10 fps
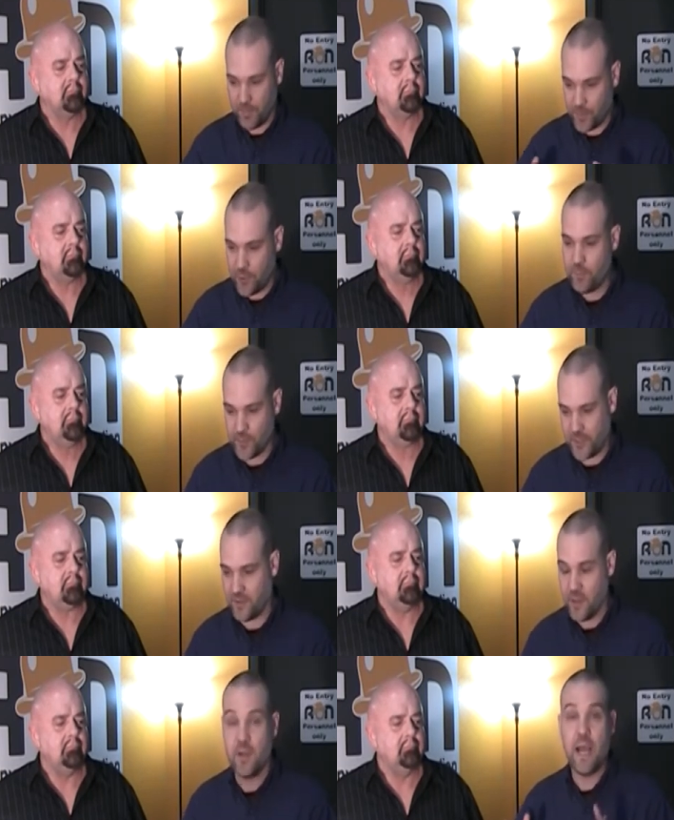
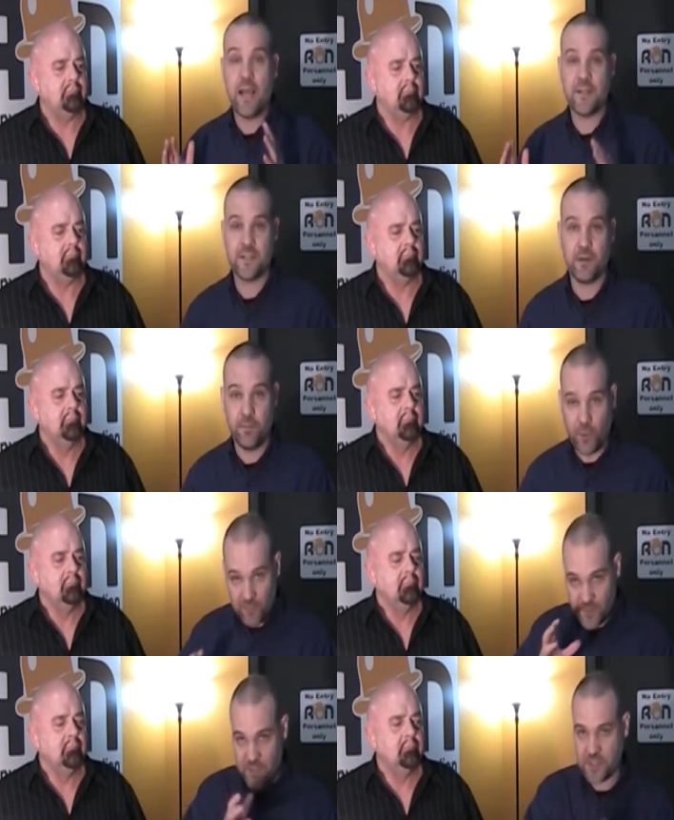Speaker 1: blueprint at some
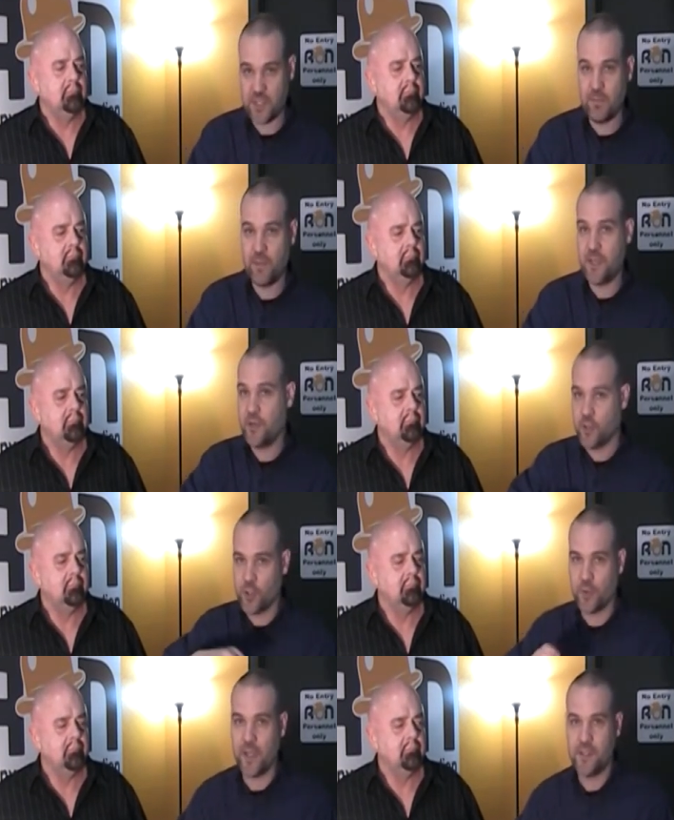point that somebody could
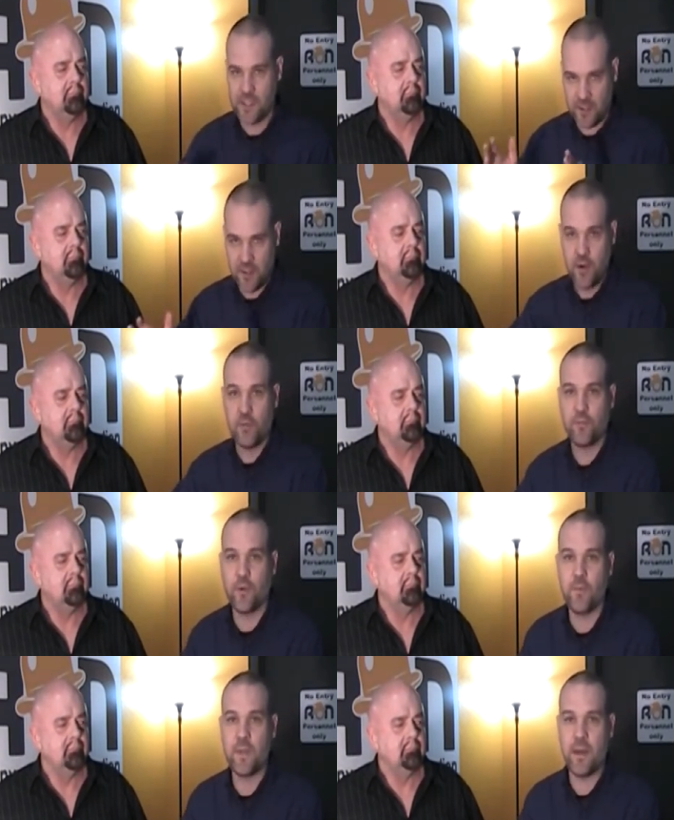create it
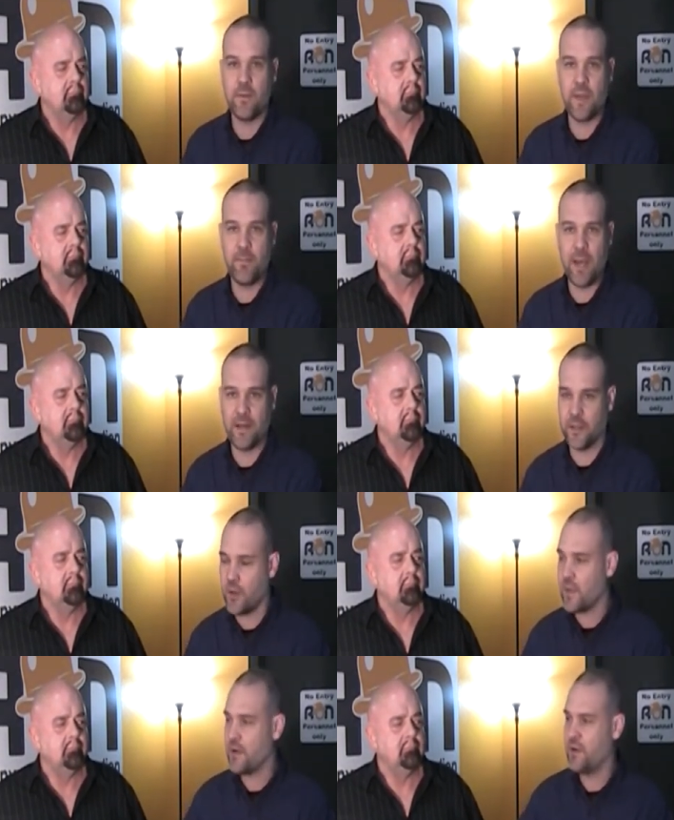from that, that pattern. I
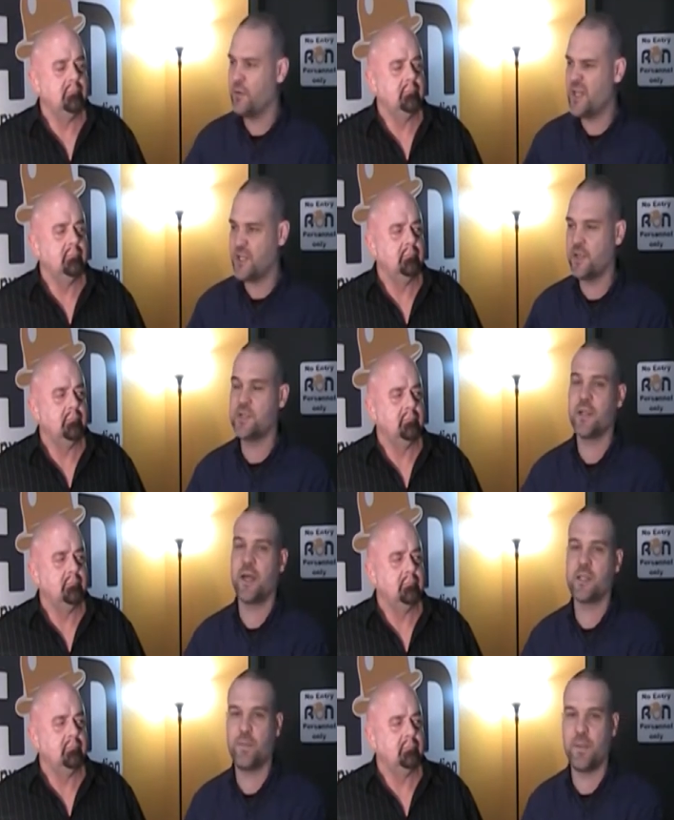know that initially
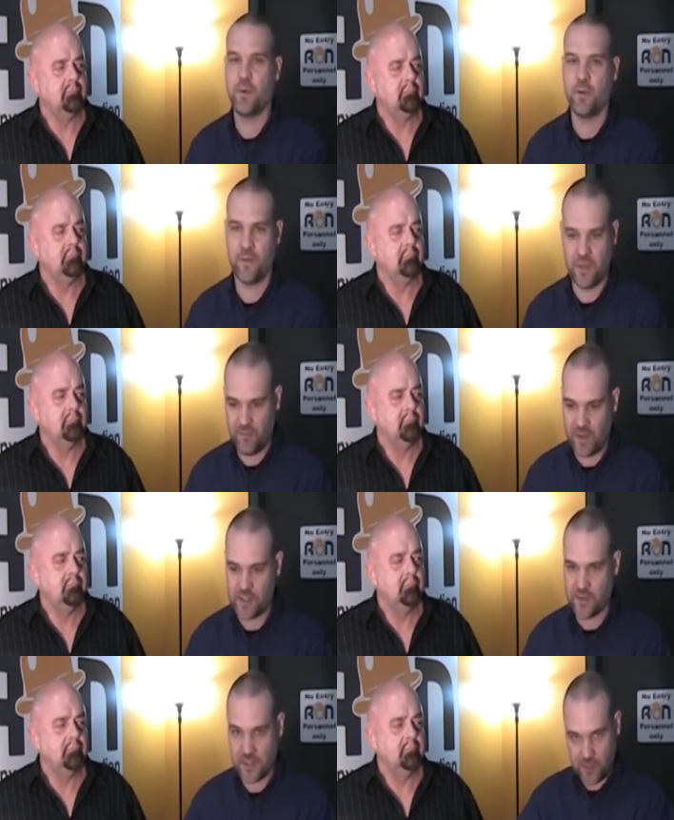scares people off. they an
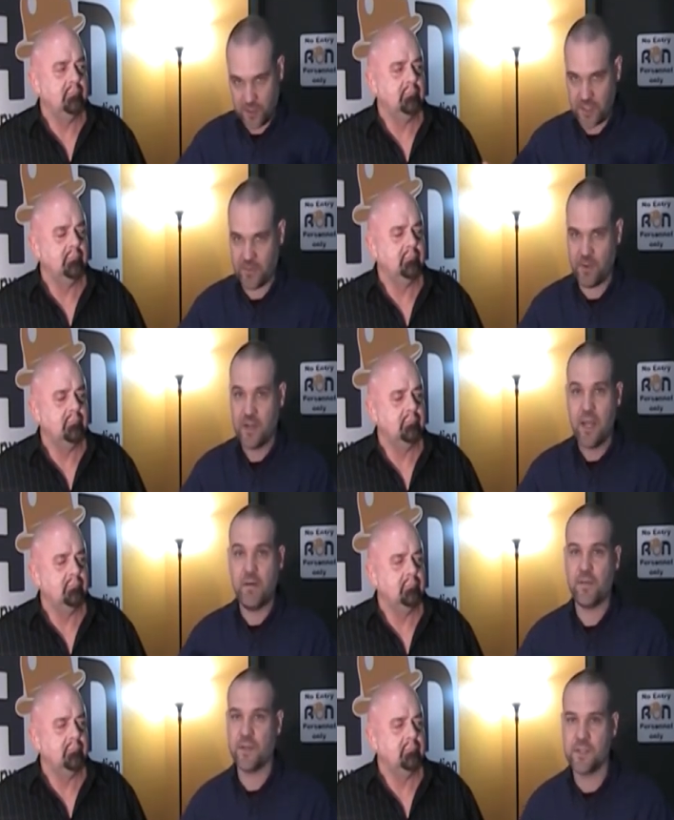inventor; they're trying to keep
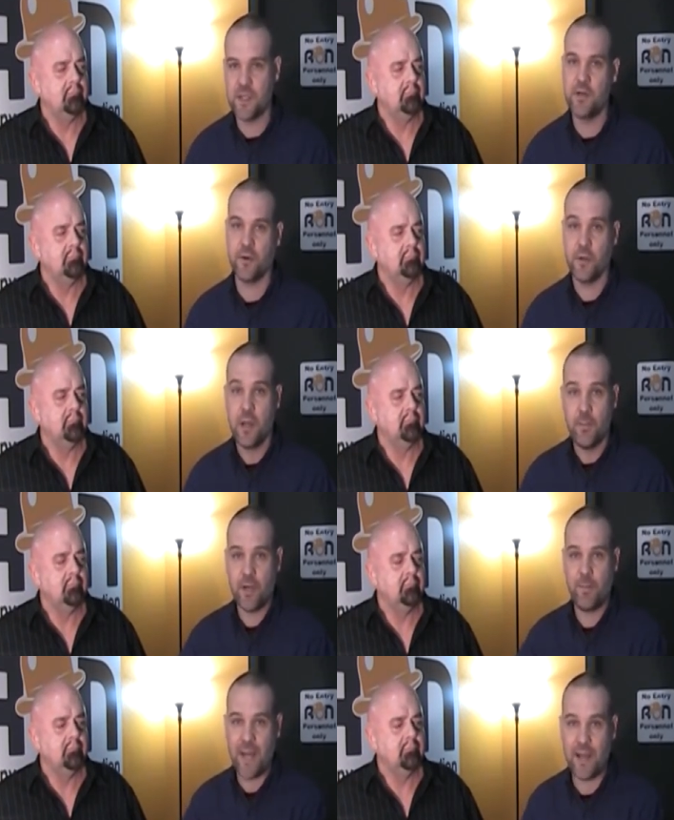everything secret. But
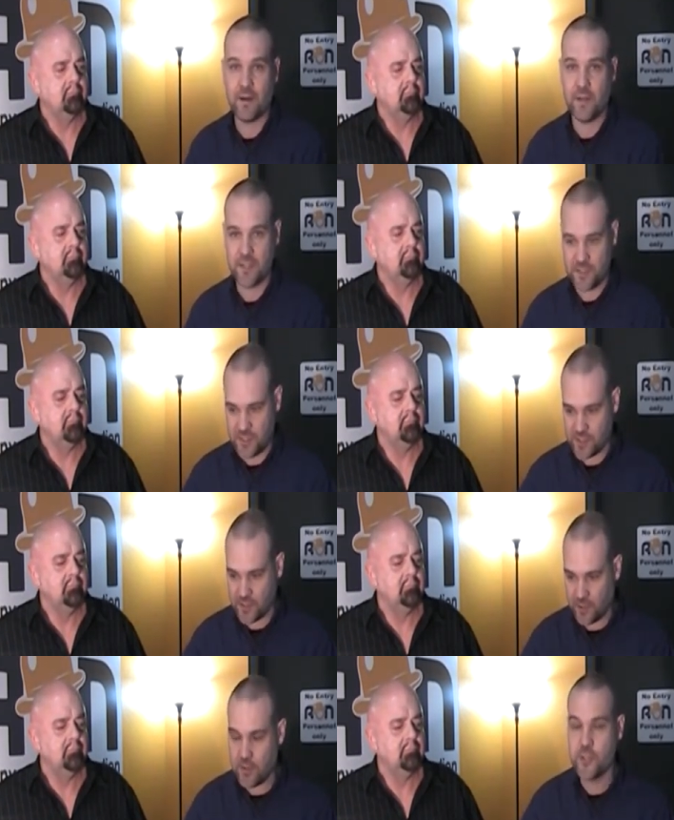a patent is
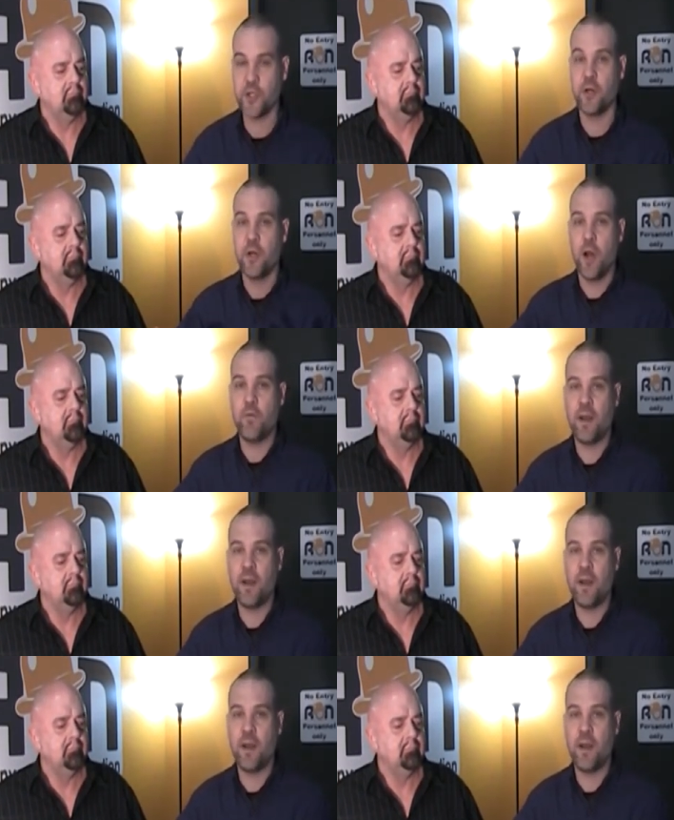disclosure of